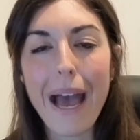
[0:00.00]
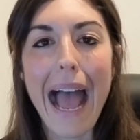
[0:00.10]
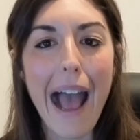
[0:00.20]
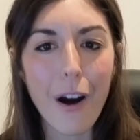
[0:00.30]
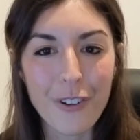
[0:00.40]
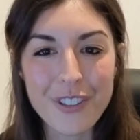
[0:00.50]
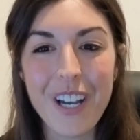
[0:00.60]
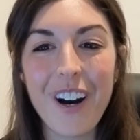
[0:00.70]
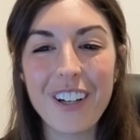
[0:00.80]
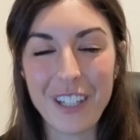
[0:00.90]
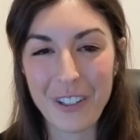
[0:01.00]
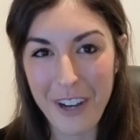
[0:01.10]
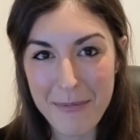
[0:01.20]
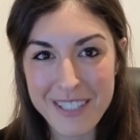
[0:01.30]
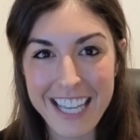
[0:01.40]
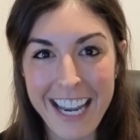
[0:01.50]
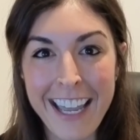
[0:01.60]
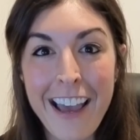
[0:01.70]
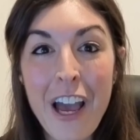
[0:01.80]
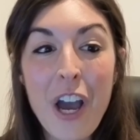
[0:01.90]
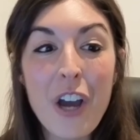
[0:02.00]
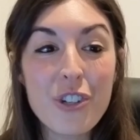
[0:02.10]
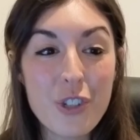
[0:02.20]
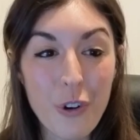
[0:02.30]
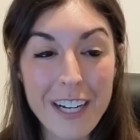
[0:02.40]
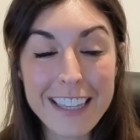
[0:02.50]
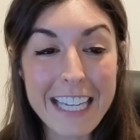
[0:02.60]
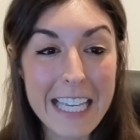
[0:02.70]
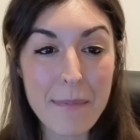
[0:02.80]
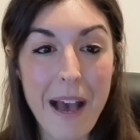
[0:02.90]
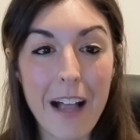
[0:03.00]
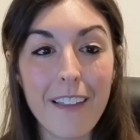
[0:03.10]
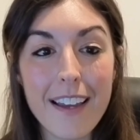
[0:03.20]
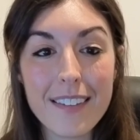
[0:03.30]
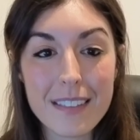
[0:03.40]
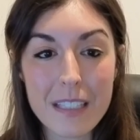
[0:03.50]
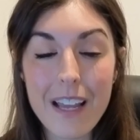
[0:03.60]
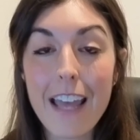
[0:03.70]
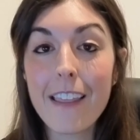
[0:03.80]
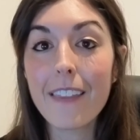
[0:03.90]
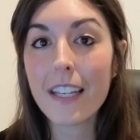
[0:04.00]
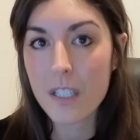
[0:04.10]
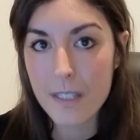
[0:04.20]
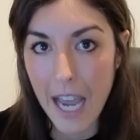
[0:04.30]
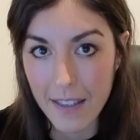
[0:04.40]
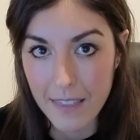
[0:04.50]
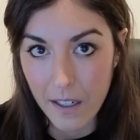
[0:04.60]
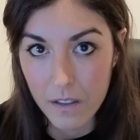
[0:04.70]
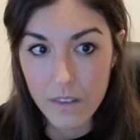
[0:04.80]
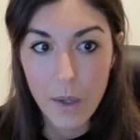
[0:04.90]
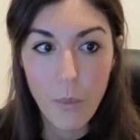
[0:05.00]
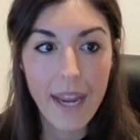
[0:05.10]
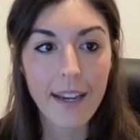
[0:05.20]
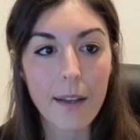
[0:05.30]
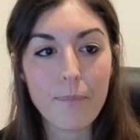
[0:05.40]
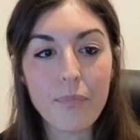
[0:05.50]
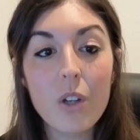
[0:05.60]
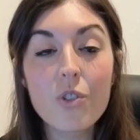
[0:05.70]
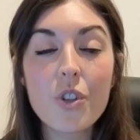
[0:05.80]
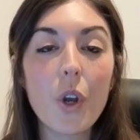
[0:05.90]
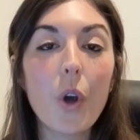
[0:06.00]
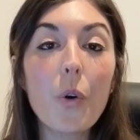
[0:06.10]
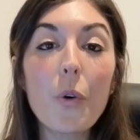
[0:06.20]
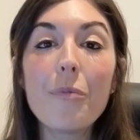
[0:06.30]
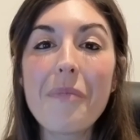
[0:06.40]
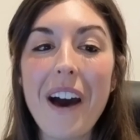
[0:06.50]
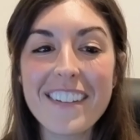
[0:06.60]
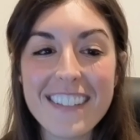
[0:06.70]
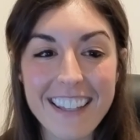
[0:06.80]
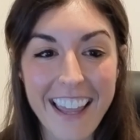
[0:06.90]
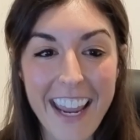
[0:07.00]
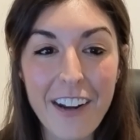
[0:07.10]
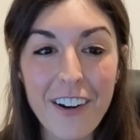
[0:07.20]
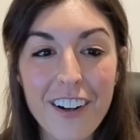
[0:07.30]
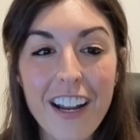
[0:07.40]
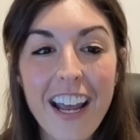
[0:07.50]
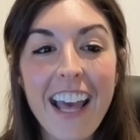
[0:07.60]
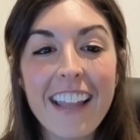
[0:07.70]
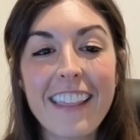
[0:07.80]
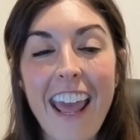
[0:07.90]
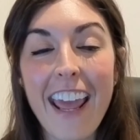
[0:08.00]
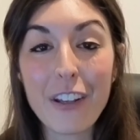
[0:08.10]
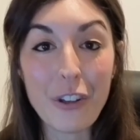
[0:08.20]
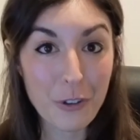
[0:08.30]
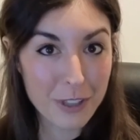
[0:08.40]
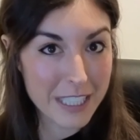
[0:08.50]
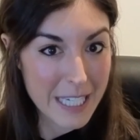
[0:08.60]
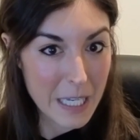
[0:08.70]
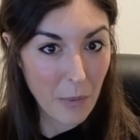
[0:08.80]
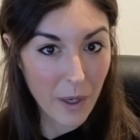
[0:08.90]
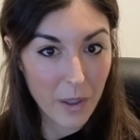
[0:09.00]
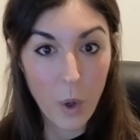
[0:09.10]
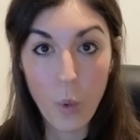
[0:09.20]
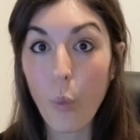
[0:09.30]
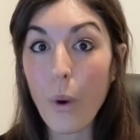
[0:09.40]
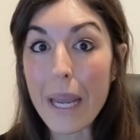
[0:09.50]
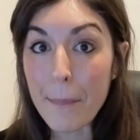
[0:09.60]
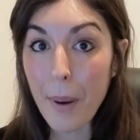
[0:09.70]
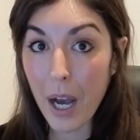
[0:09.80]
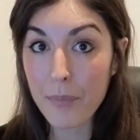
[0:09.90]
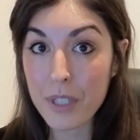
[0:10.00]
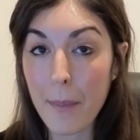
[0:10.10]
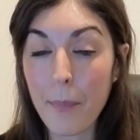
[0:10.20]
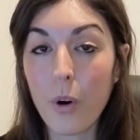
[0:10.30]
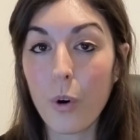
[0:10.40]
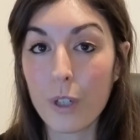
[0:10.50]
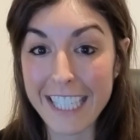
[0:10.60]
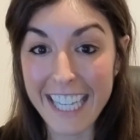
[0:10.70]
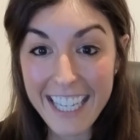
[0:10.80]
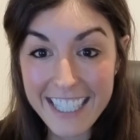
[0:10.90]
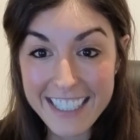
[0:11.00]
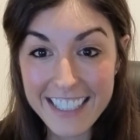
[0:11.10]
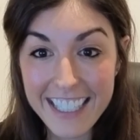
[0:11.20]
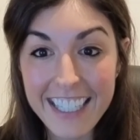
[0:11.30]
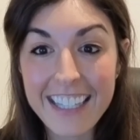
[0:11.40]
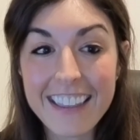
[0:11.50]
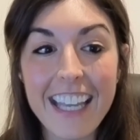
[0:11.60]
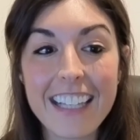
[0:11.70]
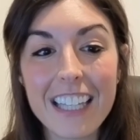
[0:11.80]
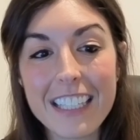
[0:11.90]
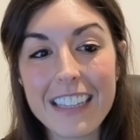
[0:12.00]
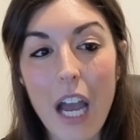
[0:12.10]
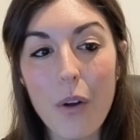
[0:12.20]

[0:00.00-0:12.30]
out on our website, joined the email list, and then they just sat there. They waited. 2 months later, they Googled a keyword. We popped up organically. They clicked that